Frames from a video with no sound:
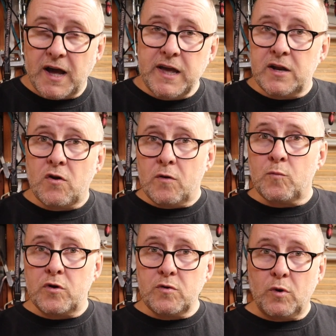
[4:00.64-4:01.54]
iron on
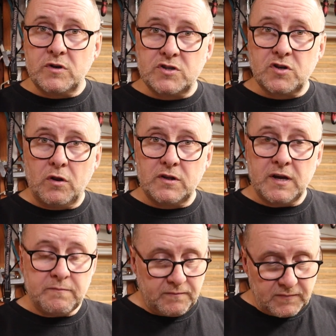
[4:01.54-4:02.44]
what you want to solder,